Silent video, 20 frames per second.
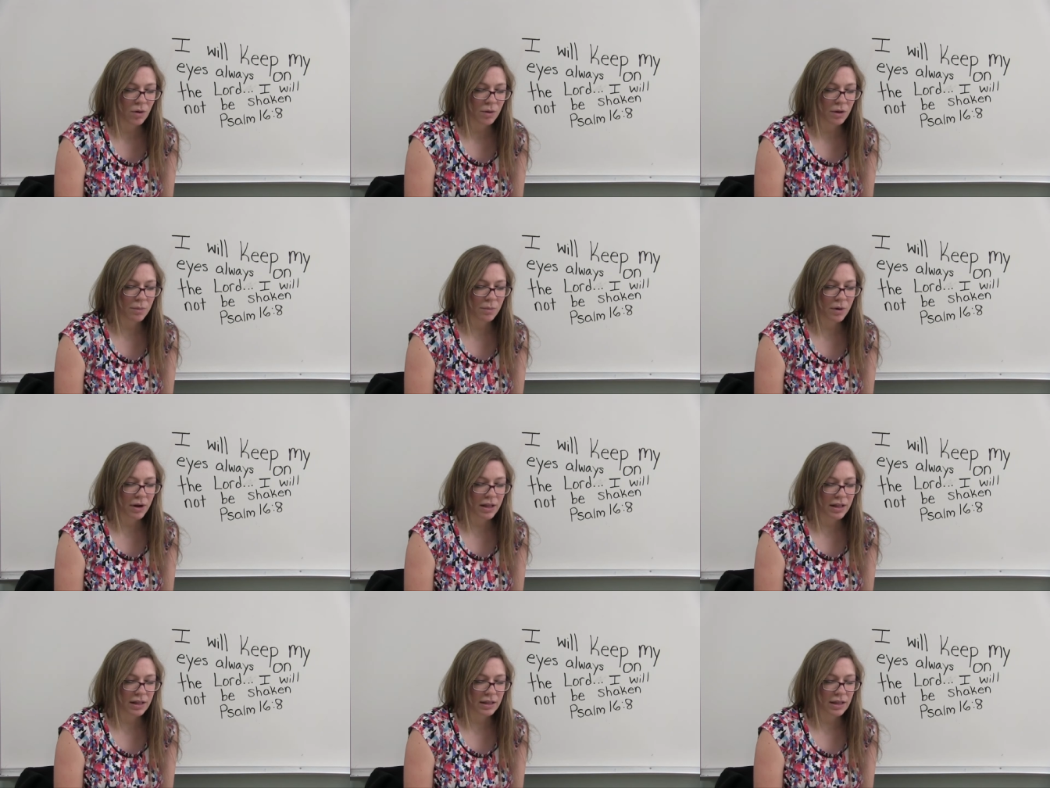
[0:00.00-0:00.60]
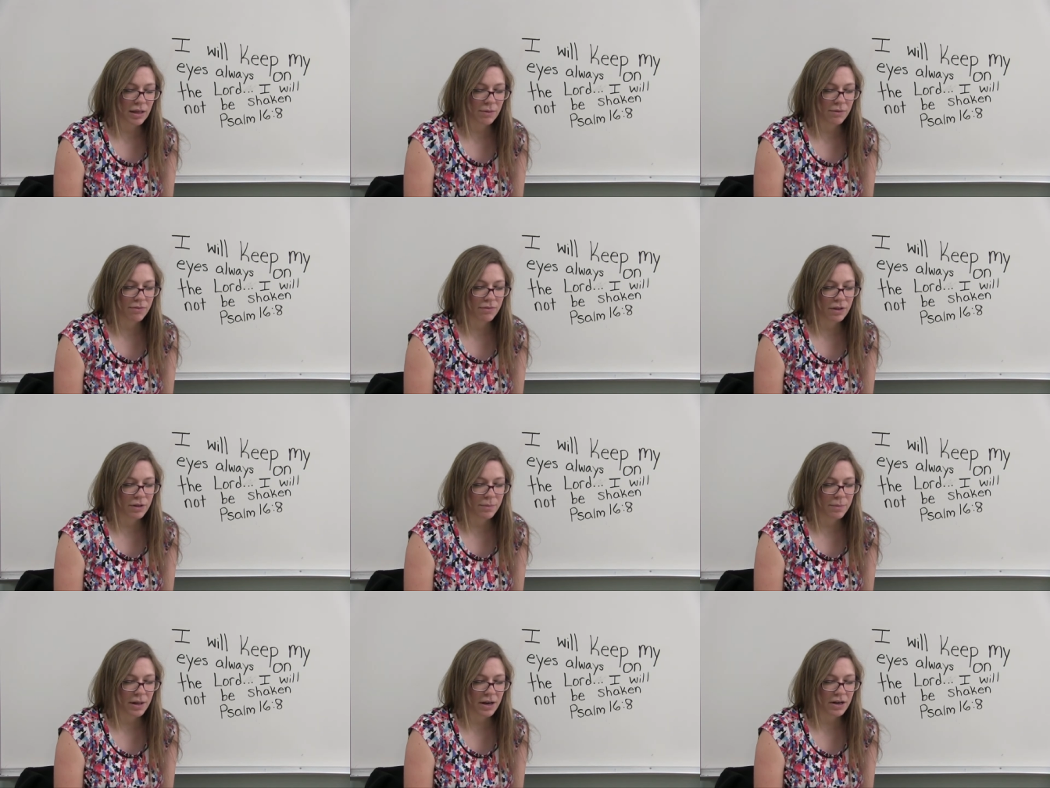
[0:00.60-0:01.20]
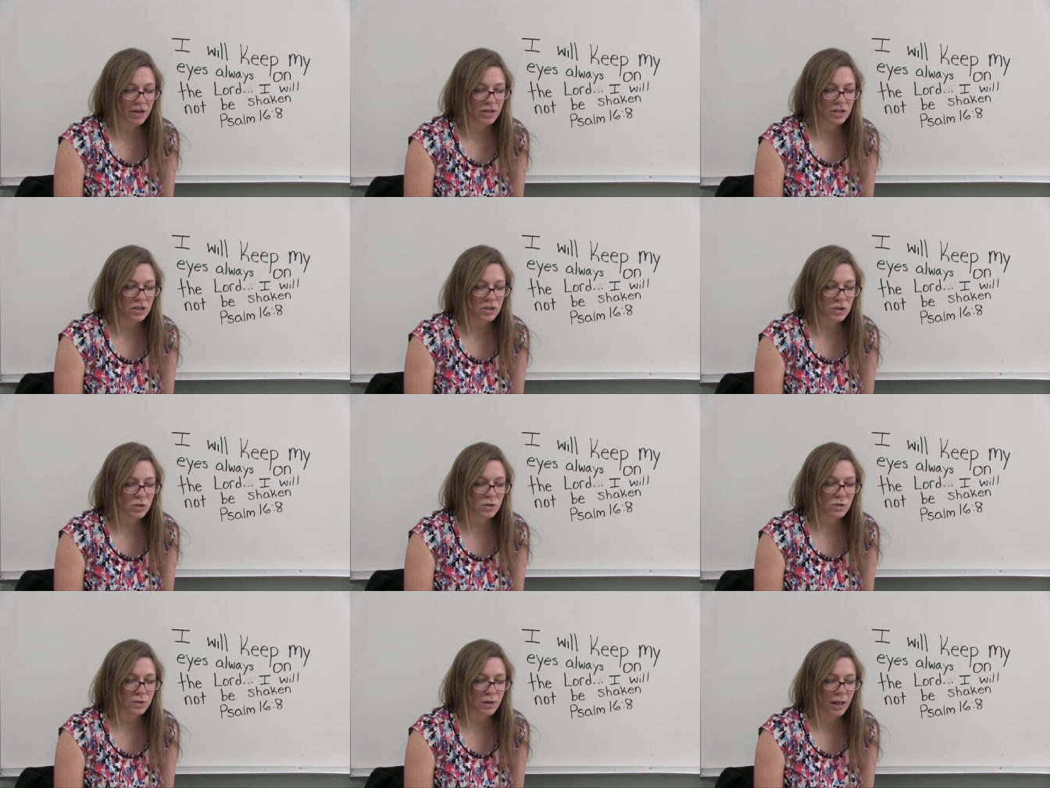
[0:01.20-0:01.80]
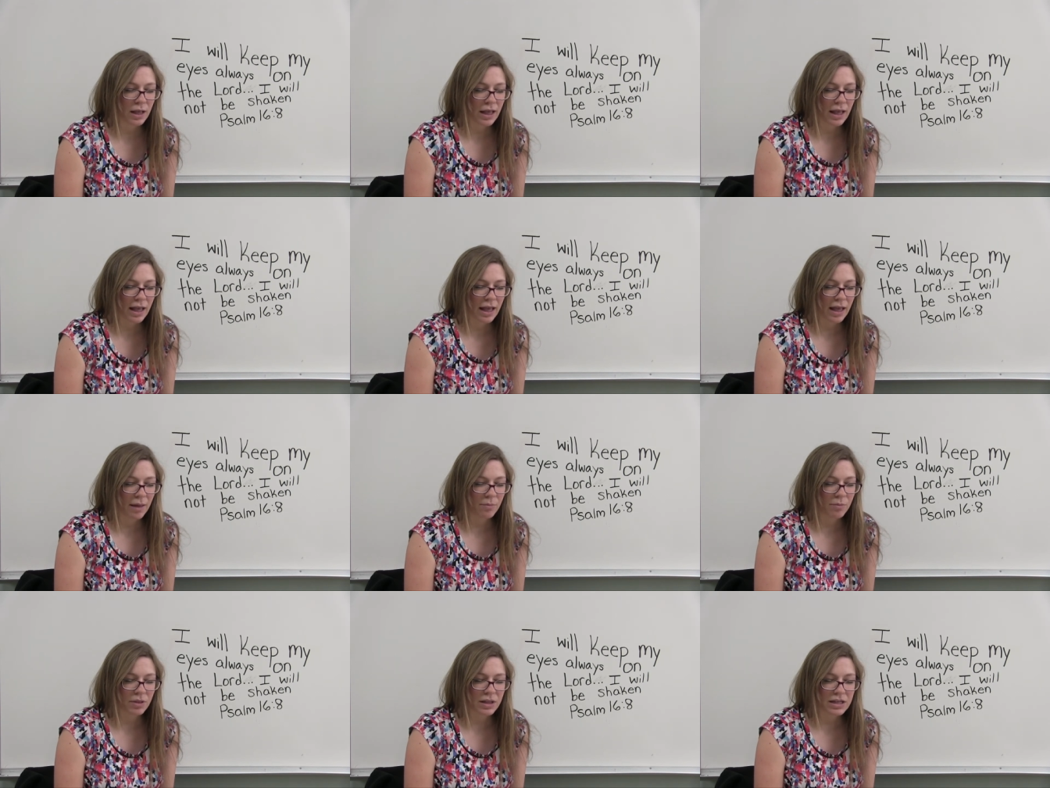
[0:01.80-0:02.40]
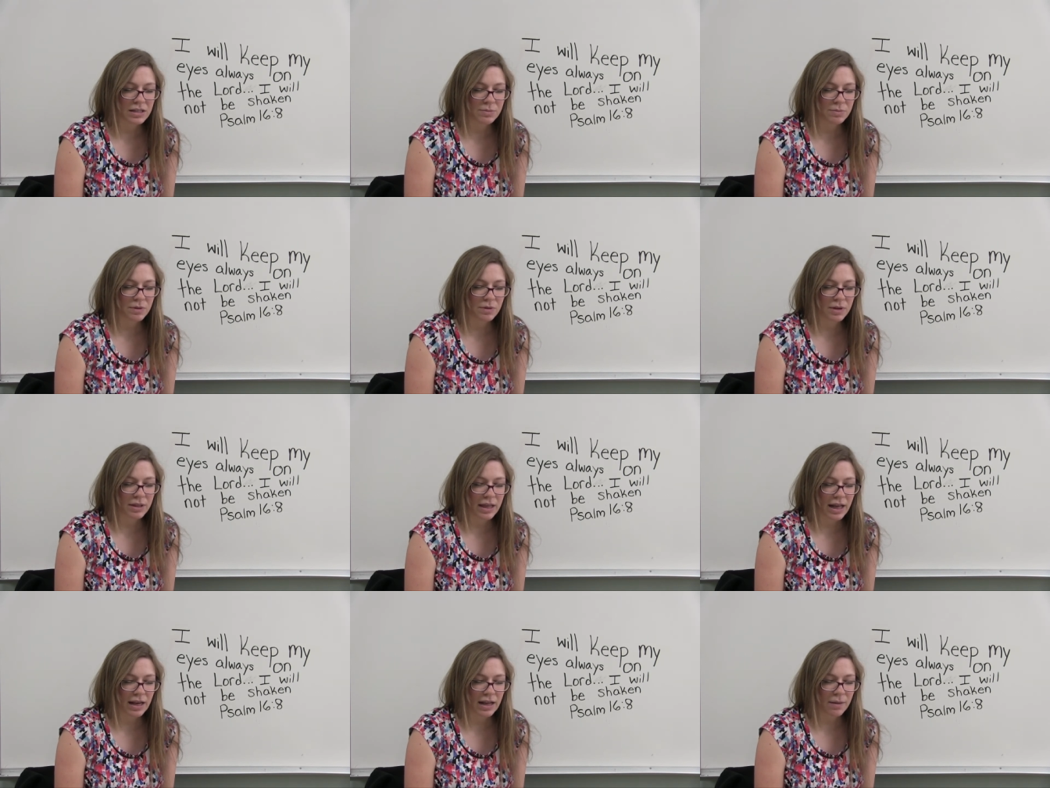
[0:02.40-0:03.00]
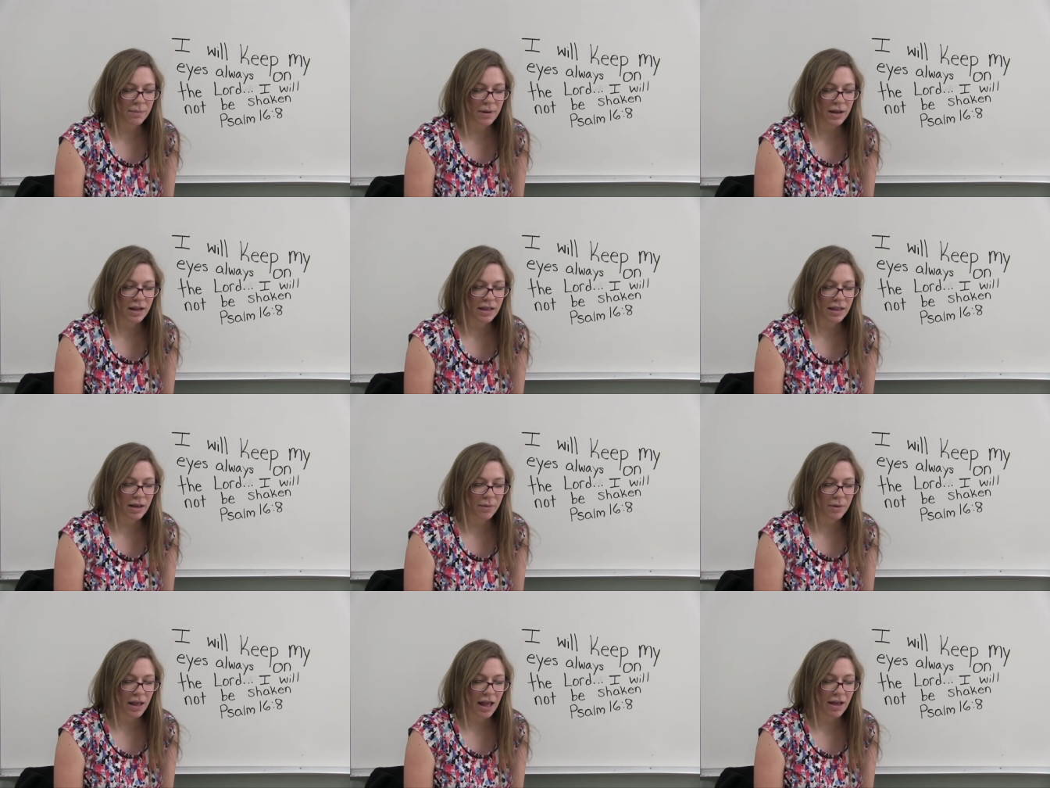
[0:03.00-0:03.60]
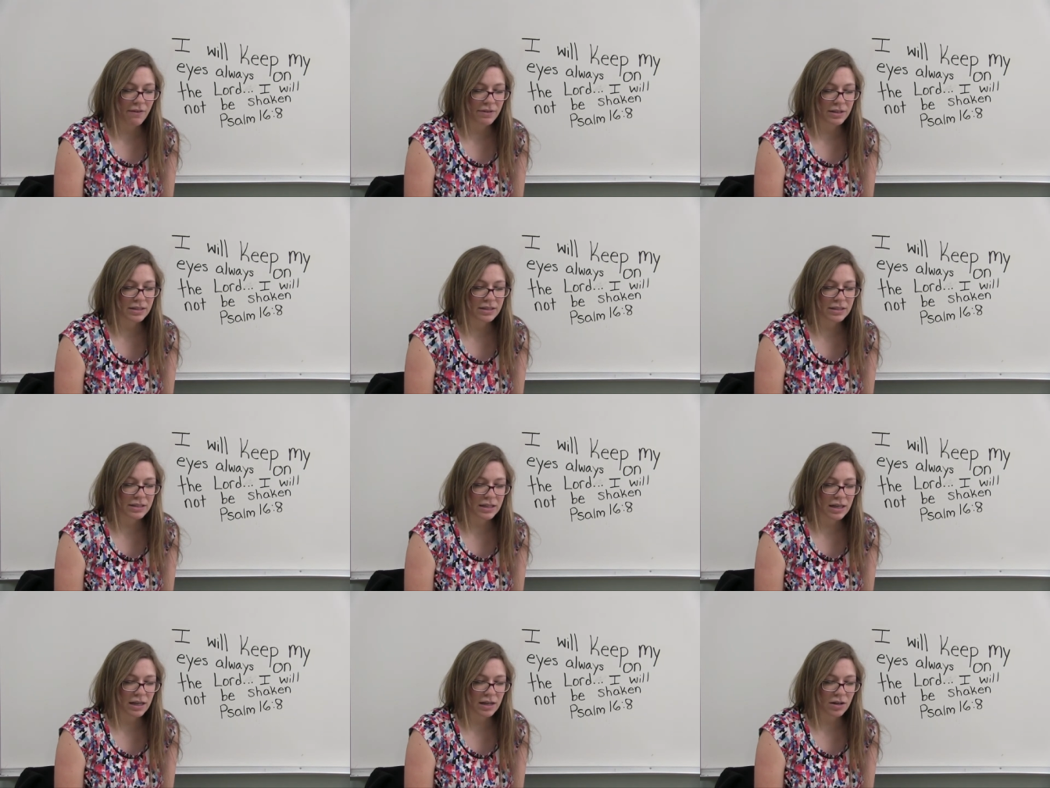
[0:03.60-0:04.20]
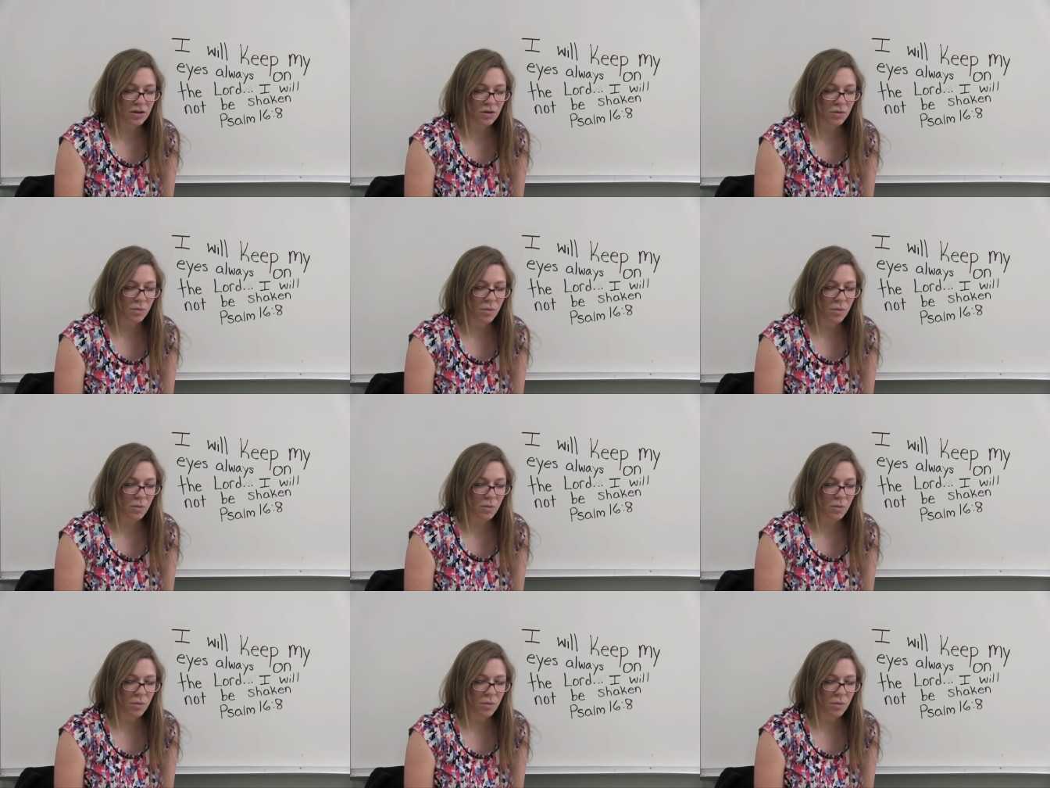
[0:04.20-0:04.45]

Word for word: We pray that they would feel better soon. And please be with anybody that we haven't seen in a